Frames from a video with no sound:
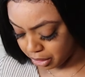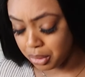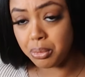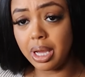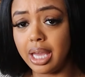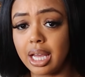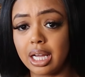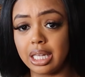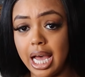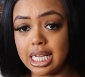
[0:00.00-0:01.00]
cute and
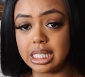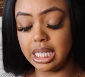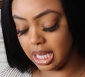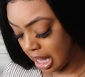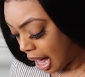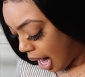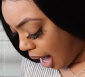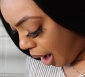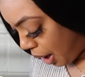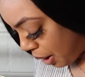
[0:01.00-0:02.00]
classy.
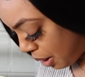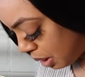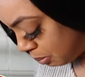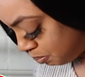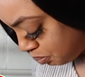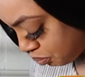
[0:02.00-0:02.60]
Um